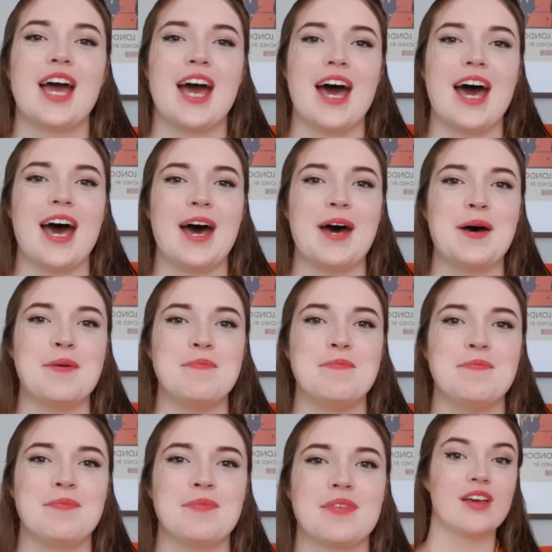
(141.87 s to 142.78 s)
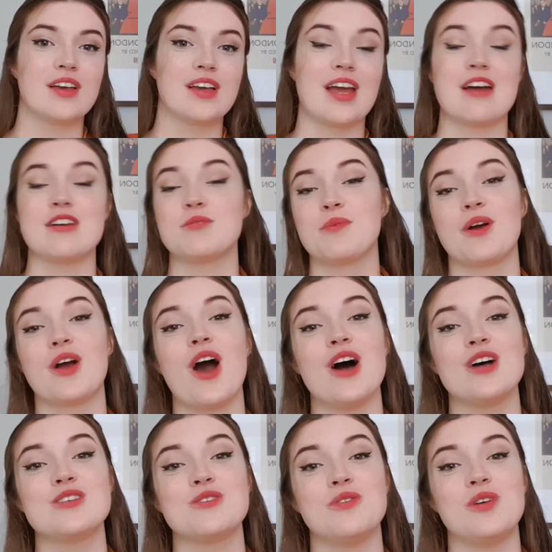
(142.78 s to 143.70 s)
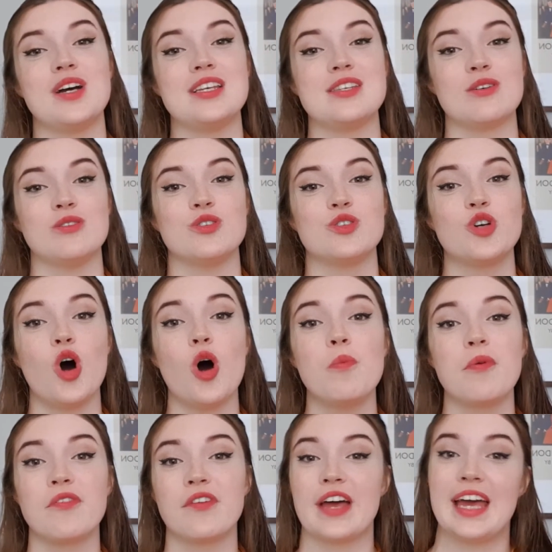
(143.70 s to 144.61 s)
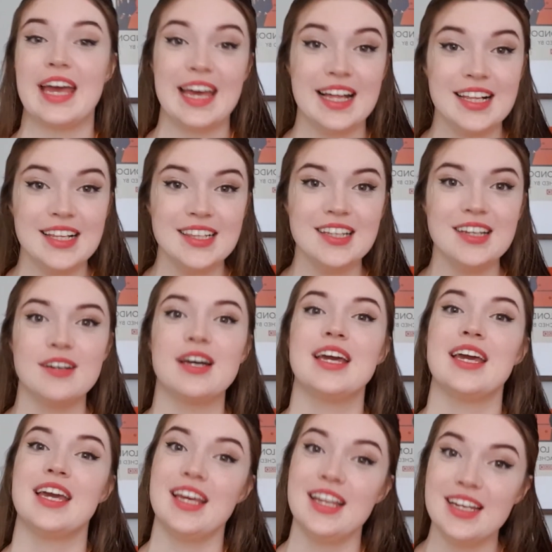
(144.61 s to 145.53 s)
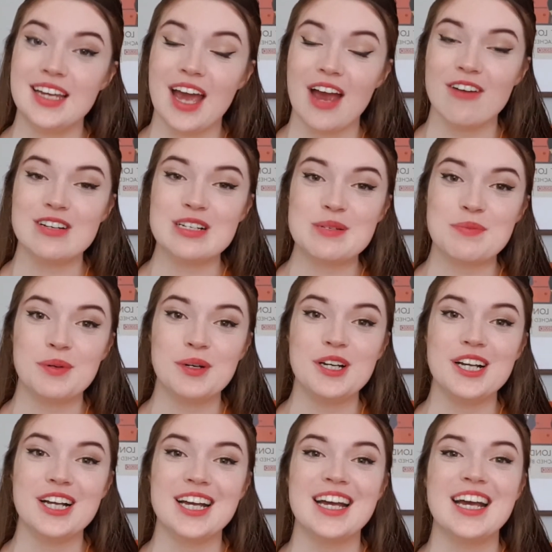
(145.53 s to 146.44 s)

Carisbrooke Castle is on top of a hill in Carisbrooke,